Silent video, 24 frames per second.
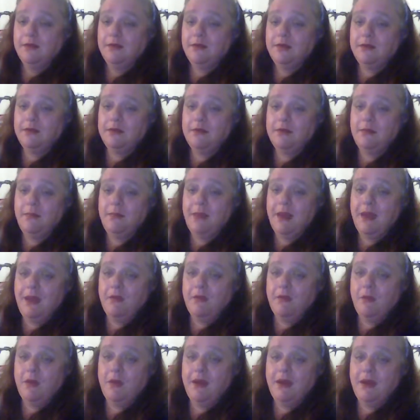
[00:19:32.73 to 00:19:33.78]
just to make
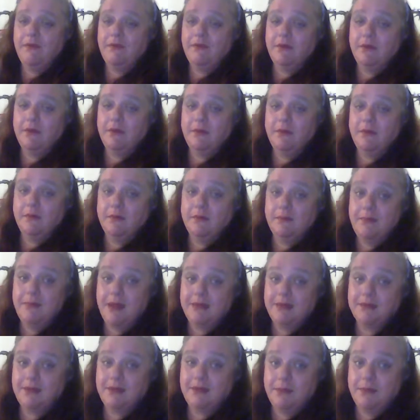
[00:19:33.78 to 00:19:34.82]
whatever
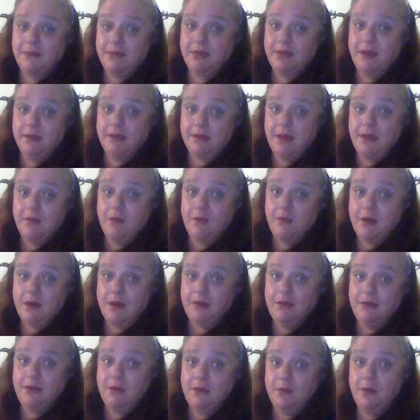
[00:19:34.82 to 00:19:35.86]
messed up thing they want
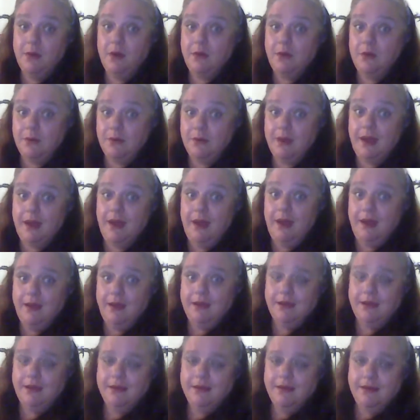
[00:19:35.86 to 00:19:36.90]
to do okay,
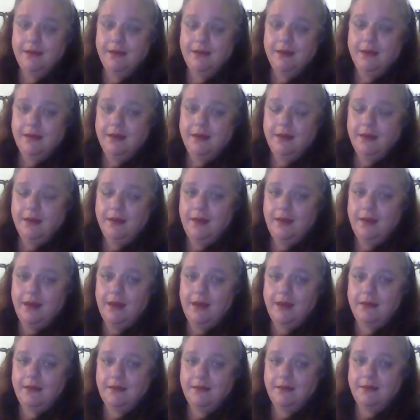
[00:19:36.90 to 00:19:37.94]

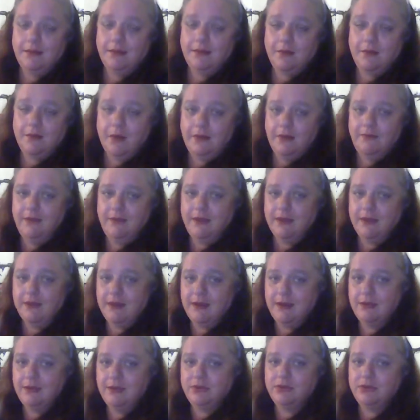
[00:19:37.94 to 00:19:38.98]
and craving
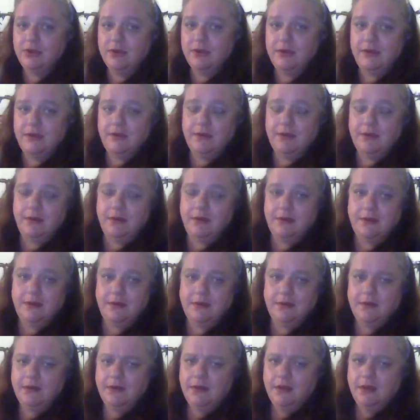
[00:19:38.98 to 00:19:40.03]
attention
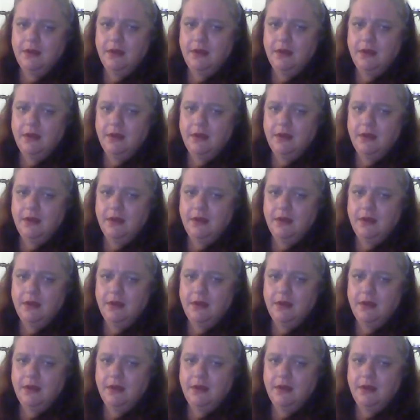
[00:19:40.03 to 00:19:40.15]
and